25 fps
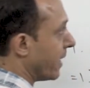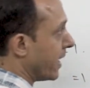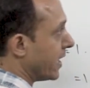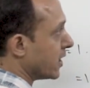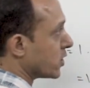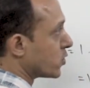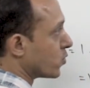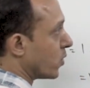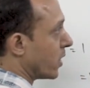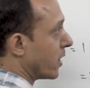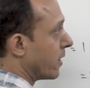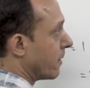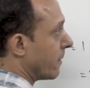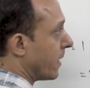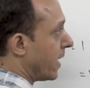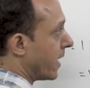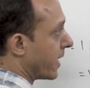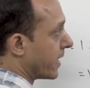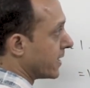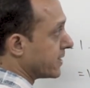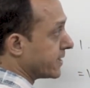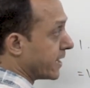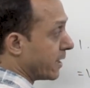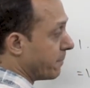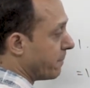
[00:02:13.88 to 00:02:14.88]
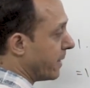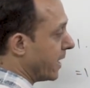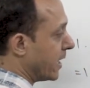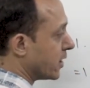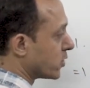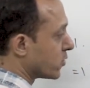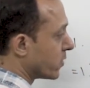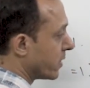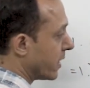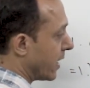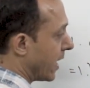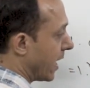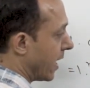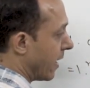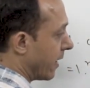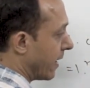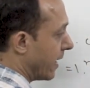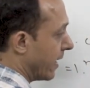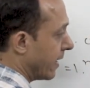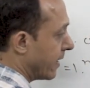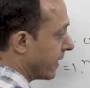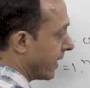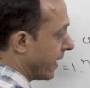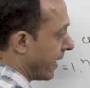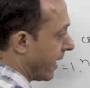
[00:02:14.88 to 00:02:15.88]
minus 1, r as n minus 1, I'll
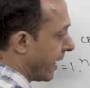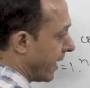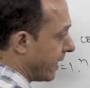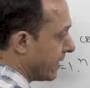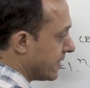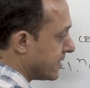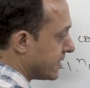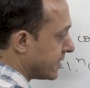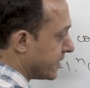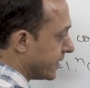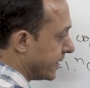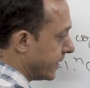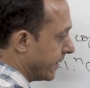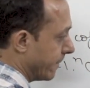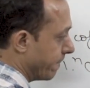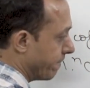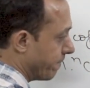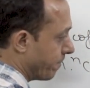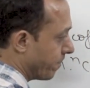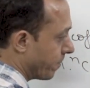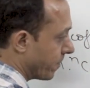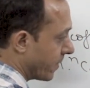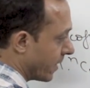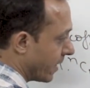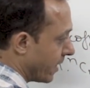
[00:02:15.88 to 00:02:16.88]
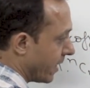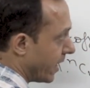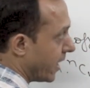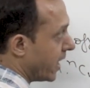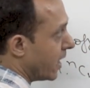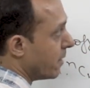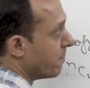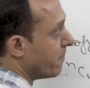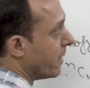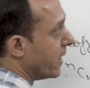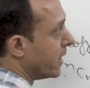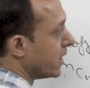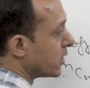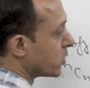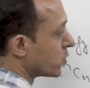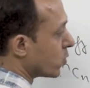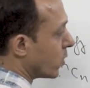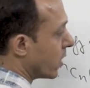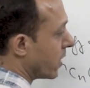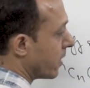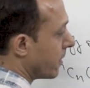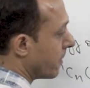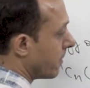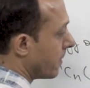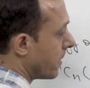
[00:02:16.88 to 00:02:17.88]
get nC n minus
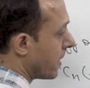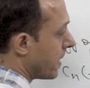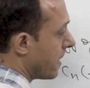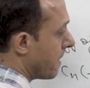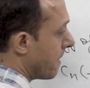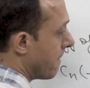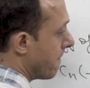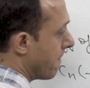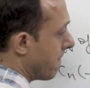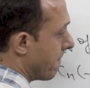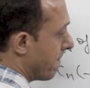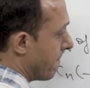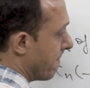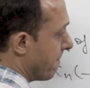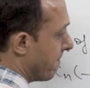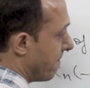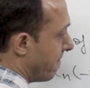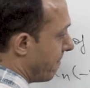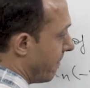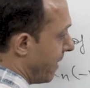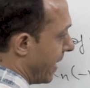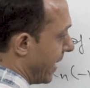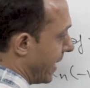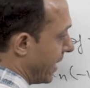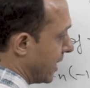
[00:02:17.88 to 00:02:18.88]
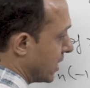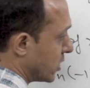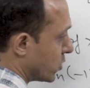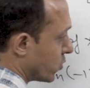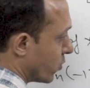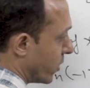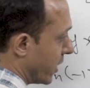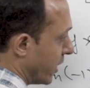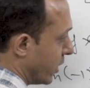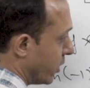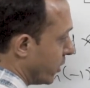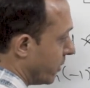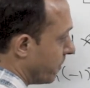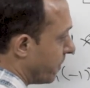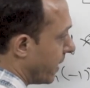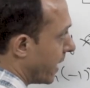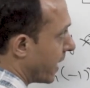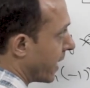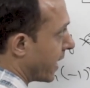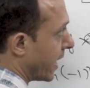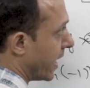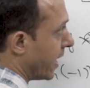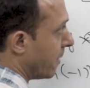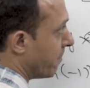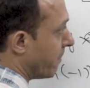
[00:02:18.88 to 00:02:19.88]
1 minus 1 to the
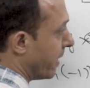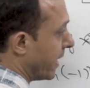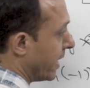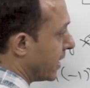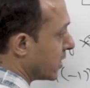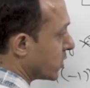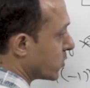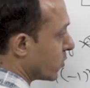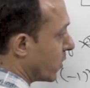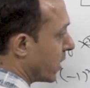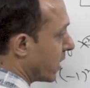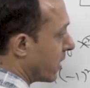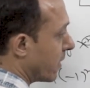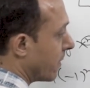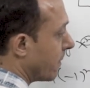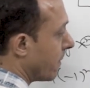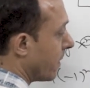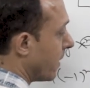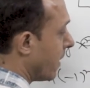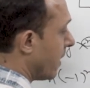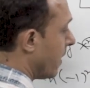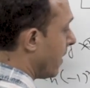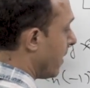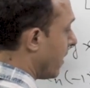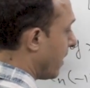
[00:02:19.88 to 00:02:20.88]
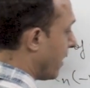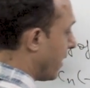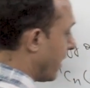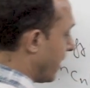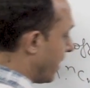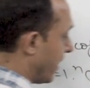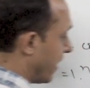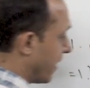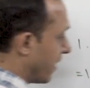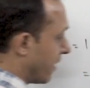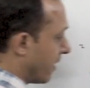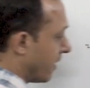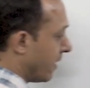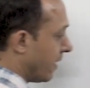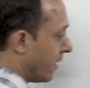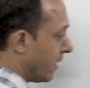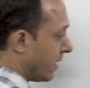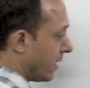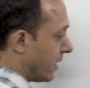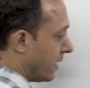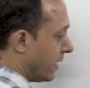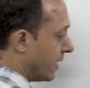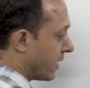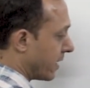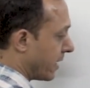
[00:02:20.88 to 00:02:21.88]
power n minus 1. And
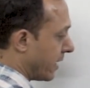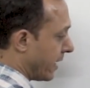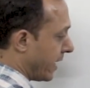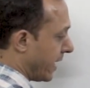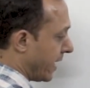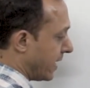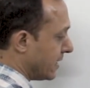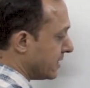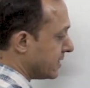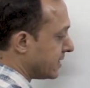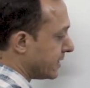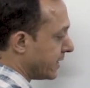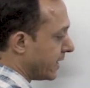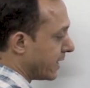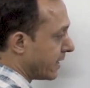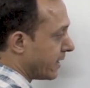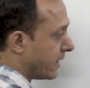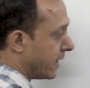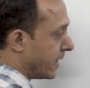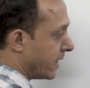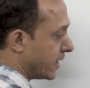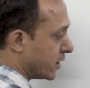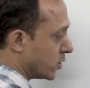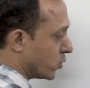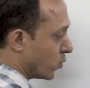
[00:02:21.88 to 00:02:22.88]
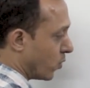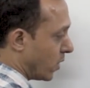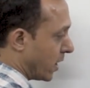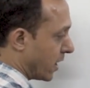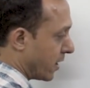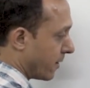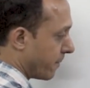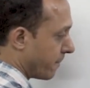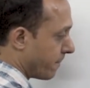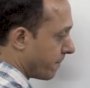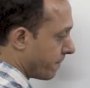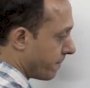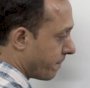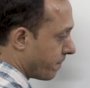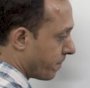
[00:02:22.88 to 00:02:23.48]
here nCn, it is 1.